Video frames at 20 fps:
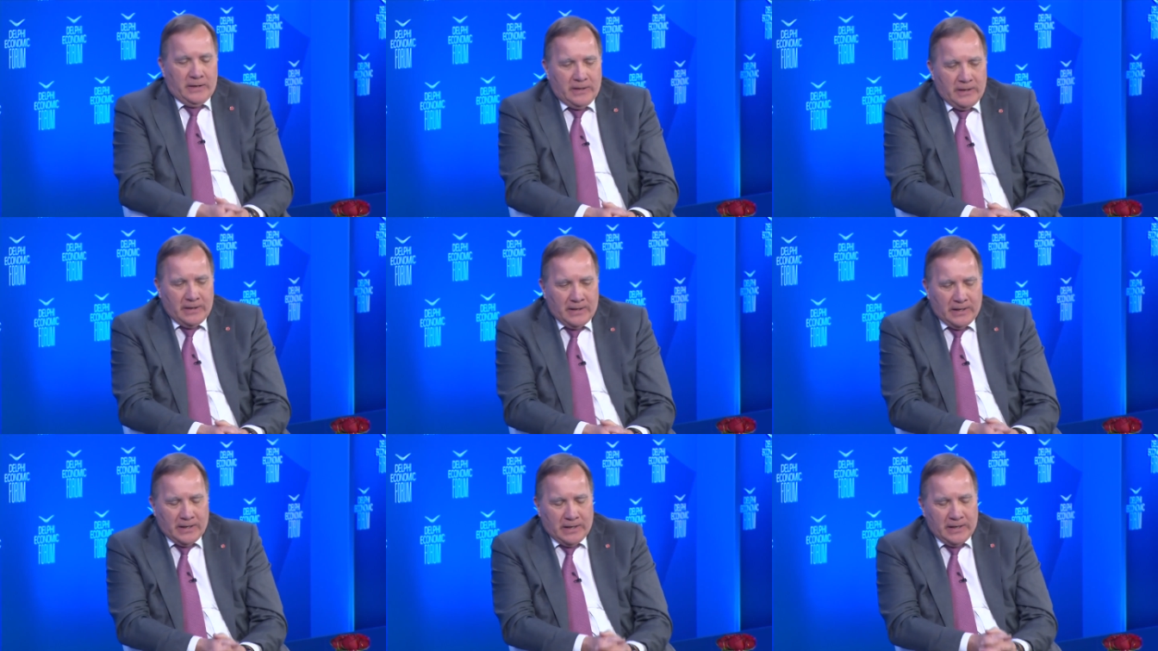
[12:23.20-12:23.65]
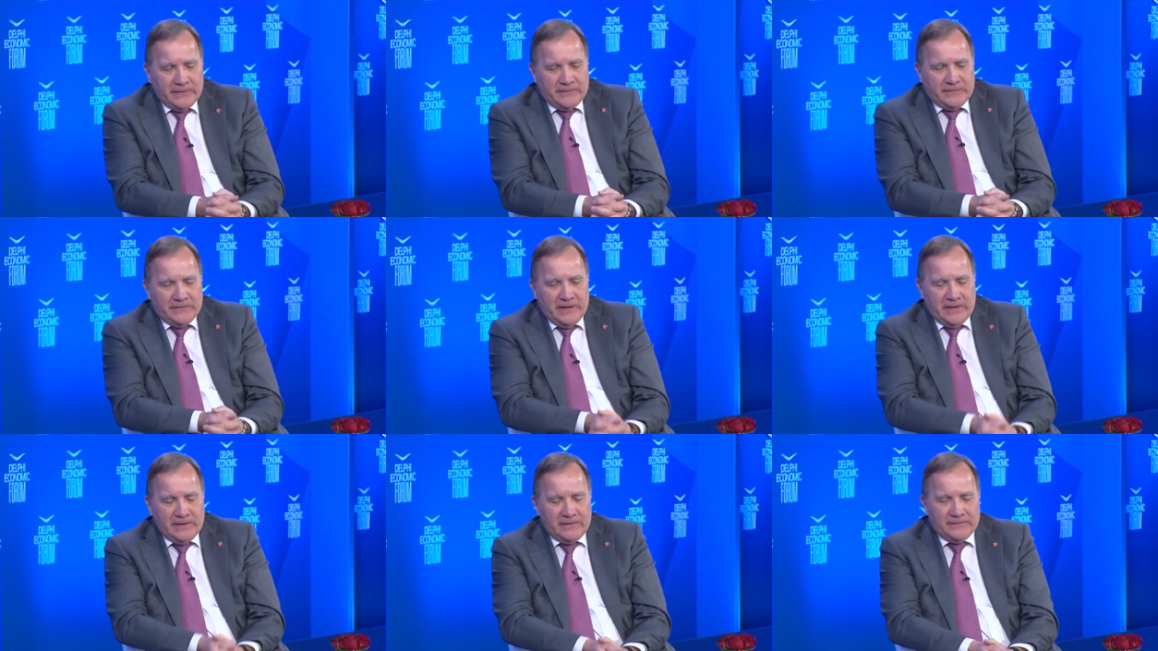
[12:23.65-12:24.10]
I
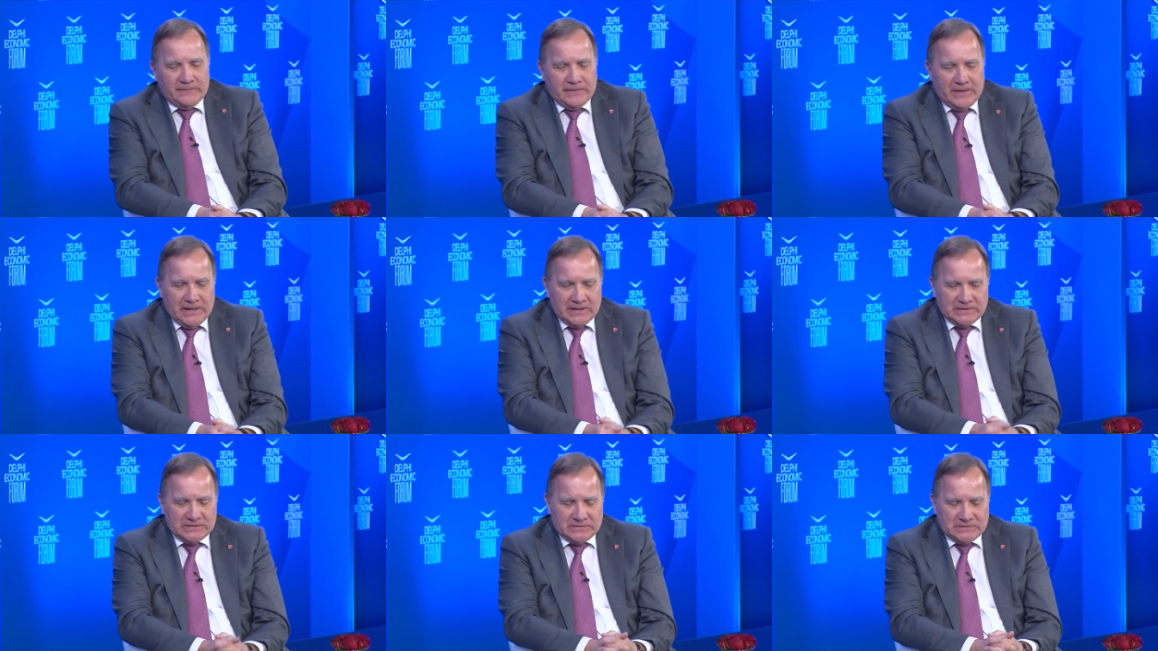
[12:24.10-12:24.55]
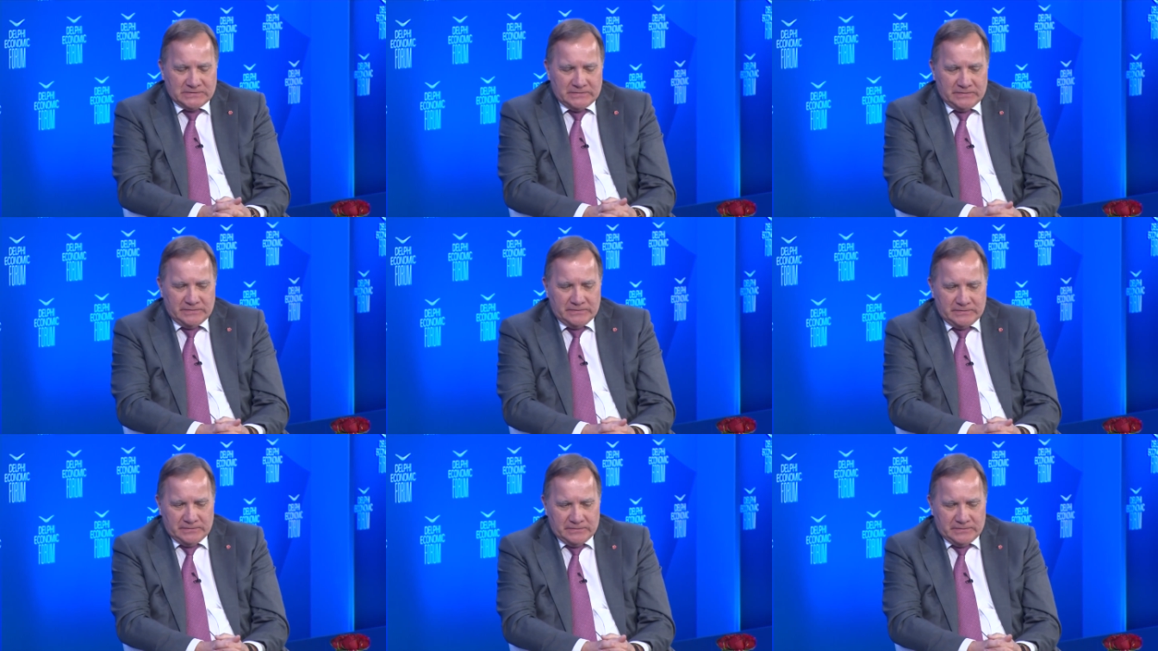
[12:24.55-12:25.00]
think that
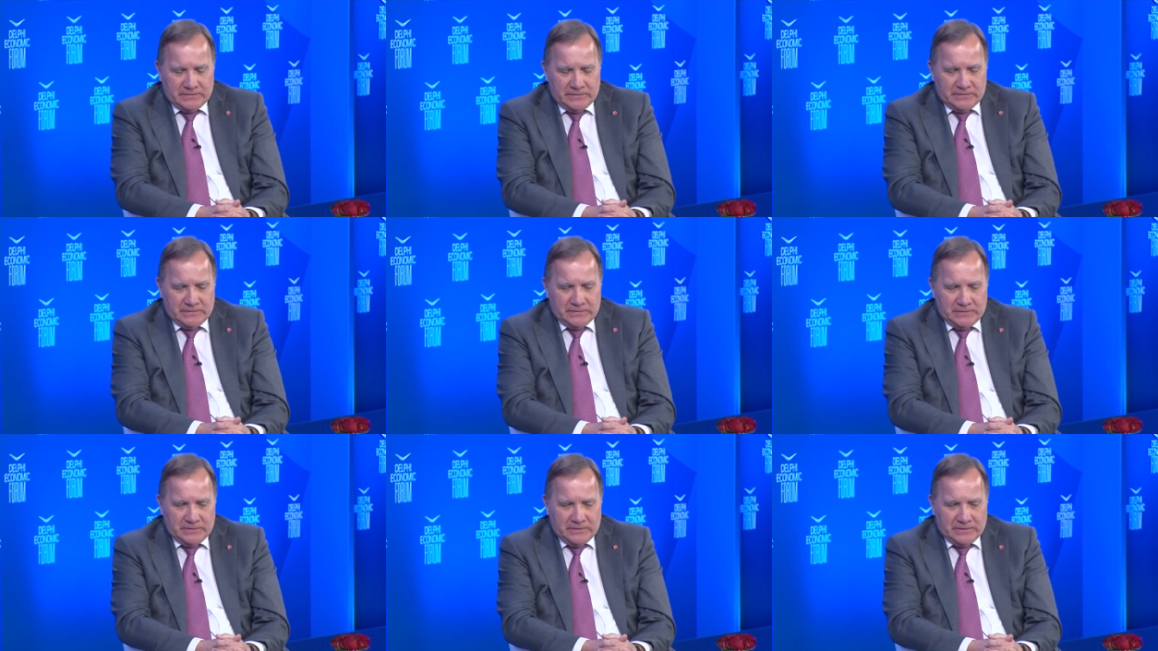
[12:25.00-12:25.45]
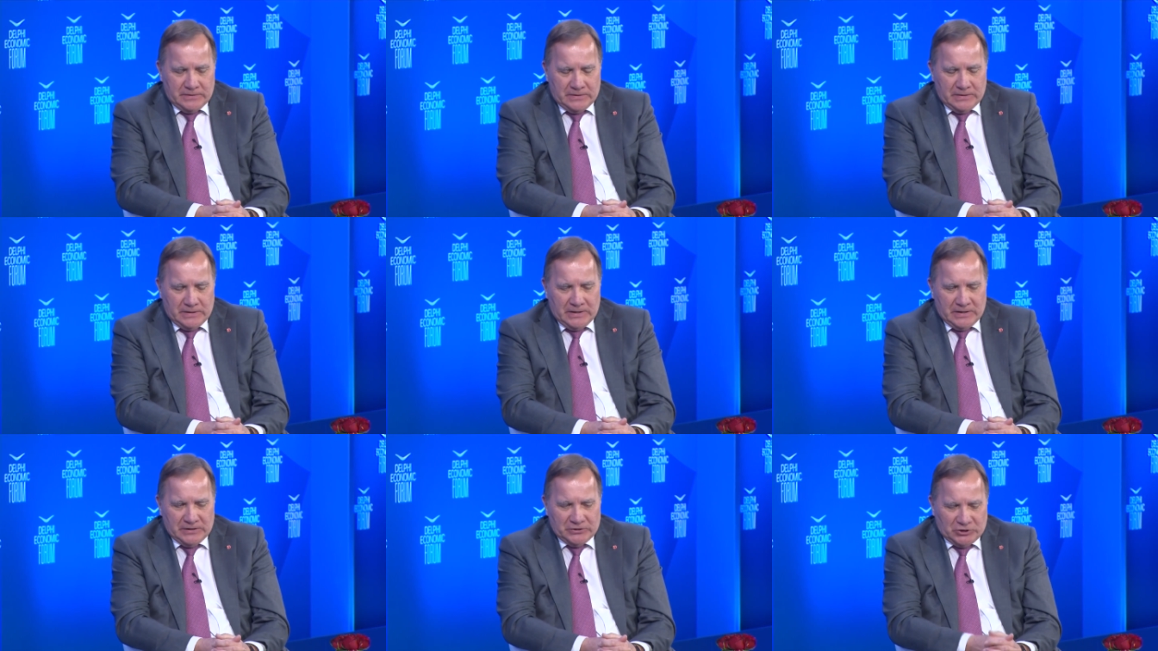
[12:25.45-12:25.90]

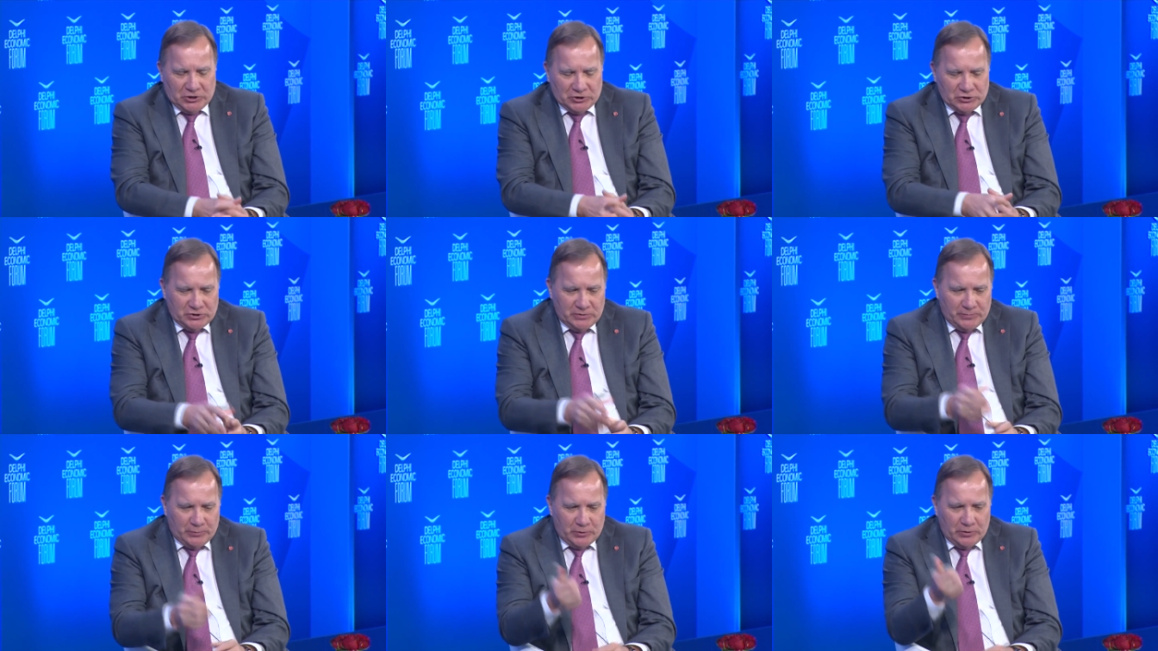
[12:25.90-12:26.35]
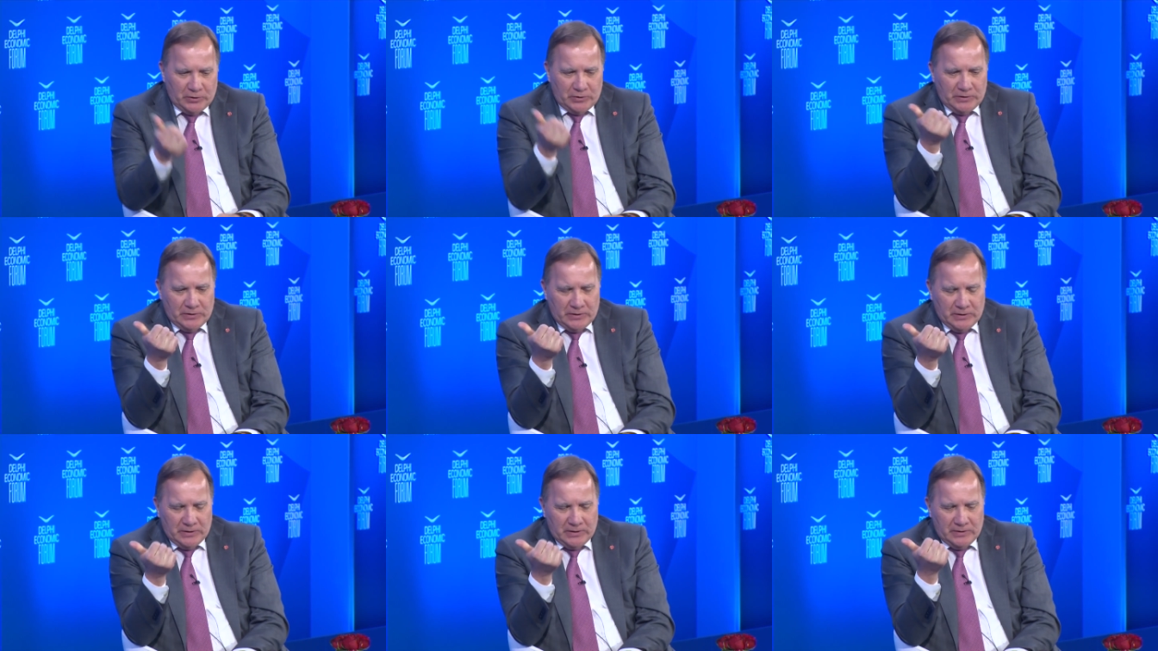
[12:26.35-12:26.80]
I touched upon
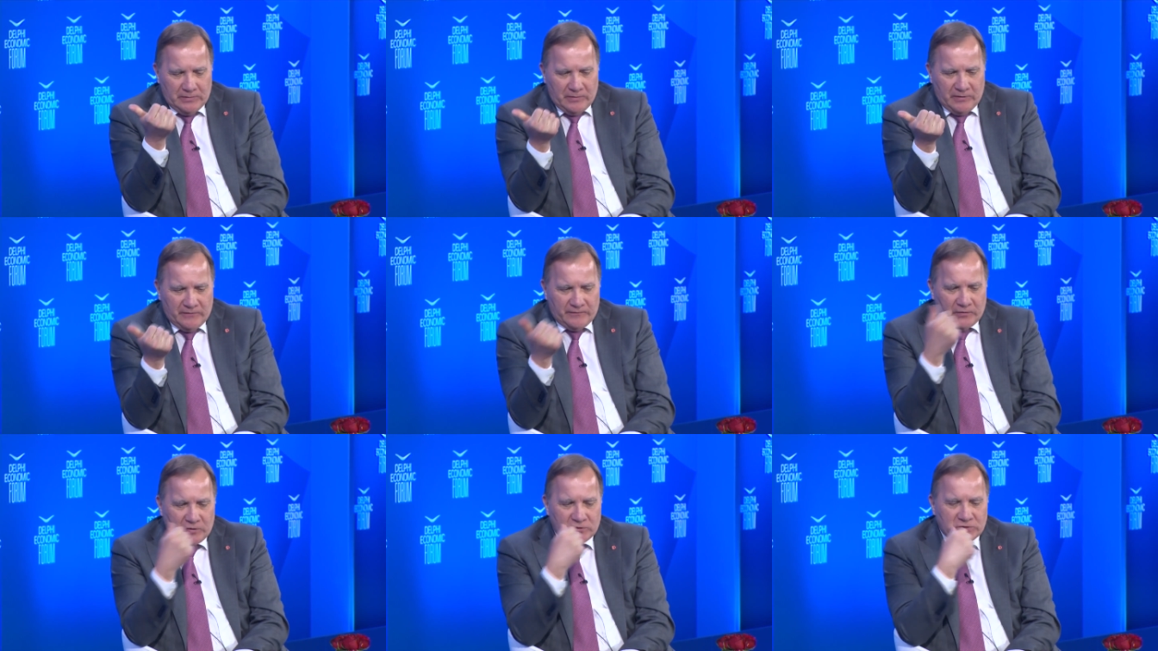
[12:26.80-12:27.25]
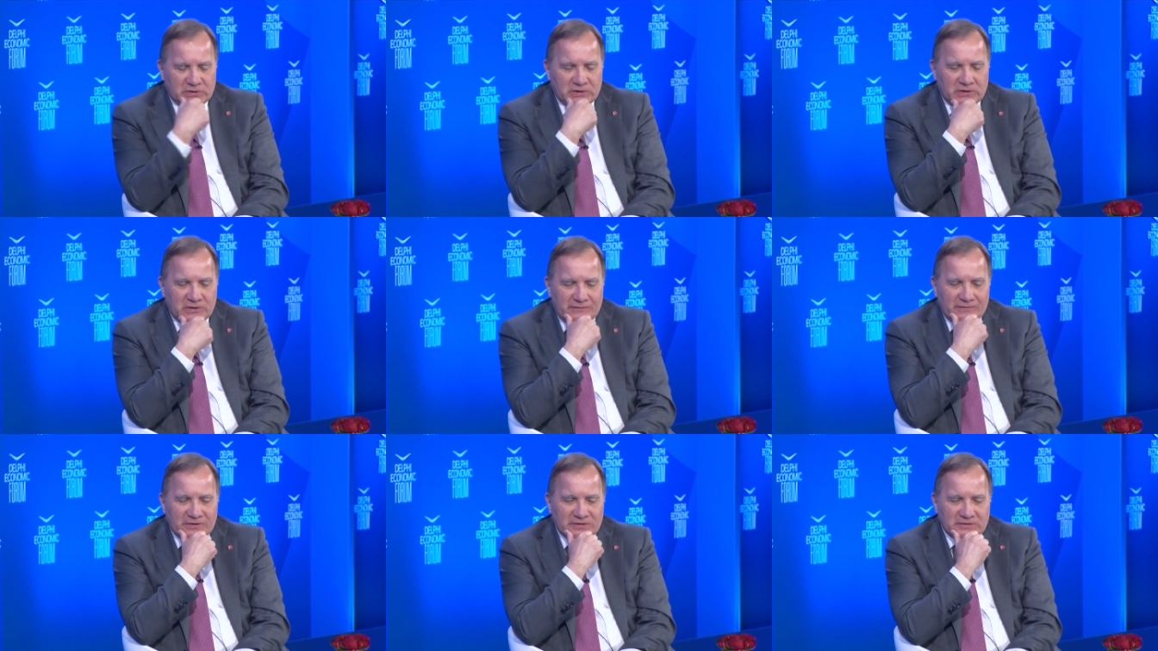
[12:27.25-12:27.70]
it in my first
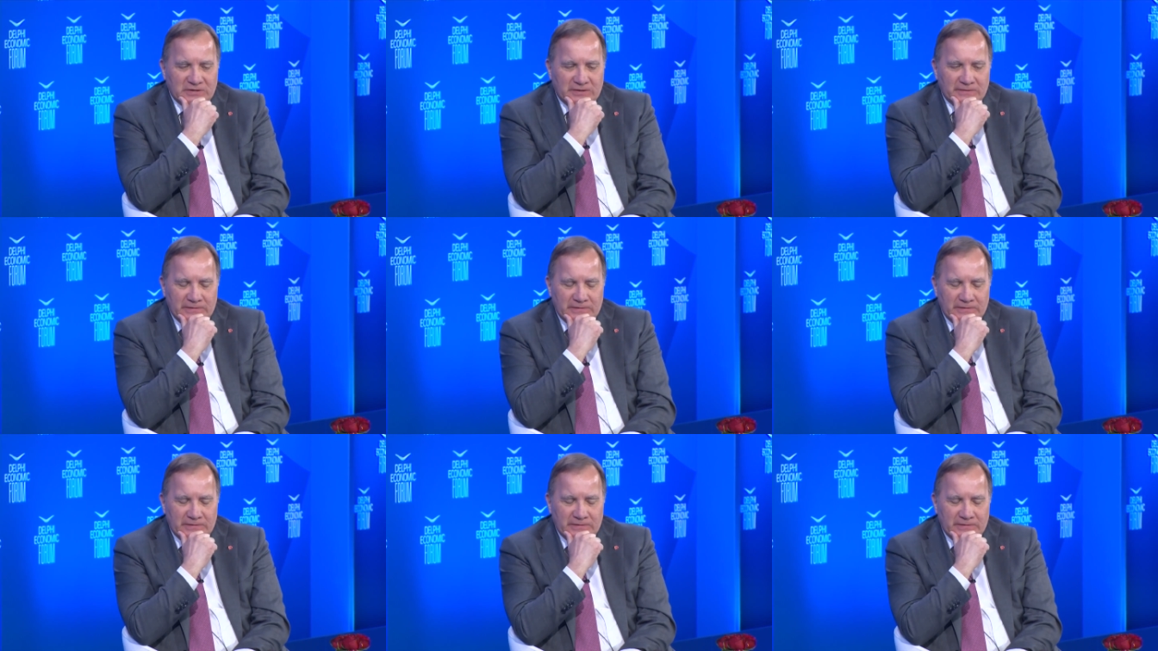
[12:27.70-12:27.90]
intervention.